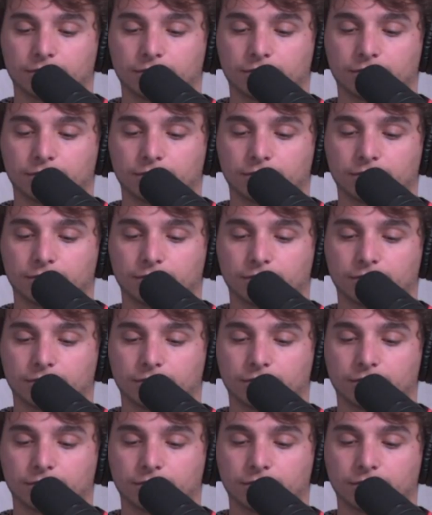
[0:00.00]

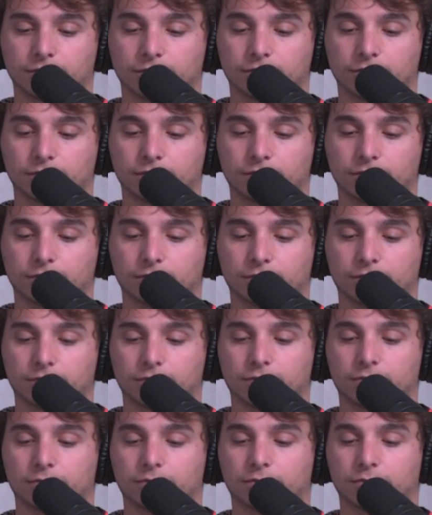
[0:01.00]

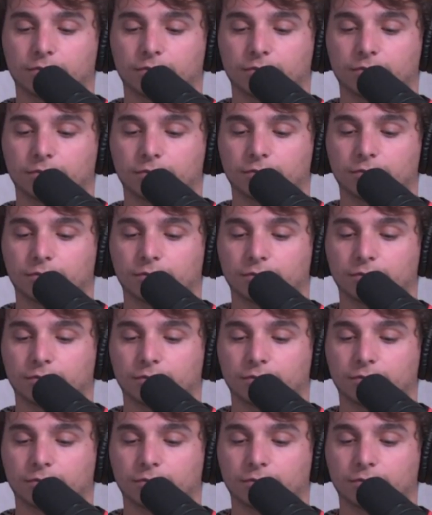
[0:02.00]
No words are spoken by the person on screen.